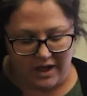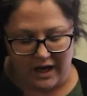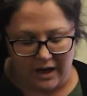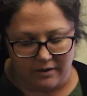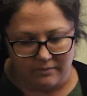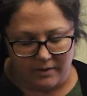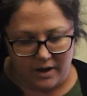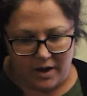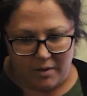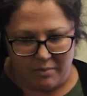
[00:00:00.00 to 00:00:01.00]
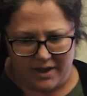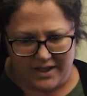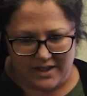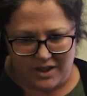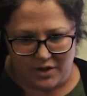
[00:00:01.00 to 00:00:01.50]
Yeah. But he
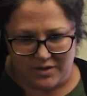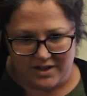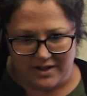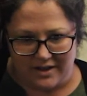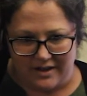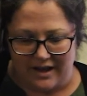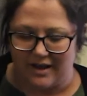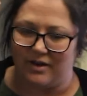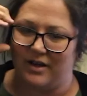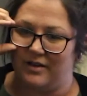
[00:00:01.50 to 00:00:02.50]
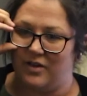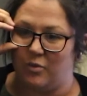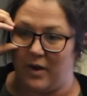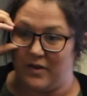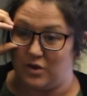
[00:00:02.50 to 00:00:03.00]
didn't use it in the
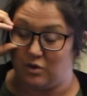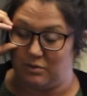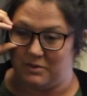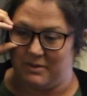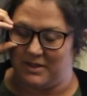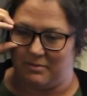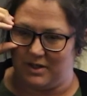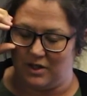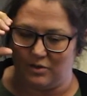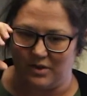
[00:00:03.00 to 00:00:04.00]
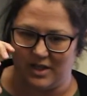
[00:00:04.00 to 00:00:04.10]
way the tool was meant to be used.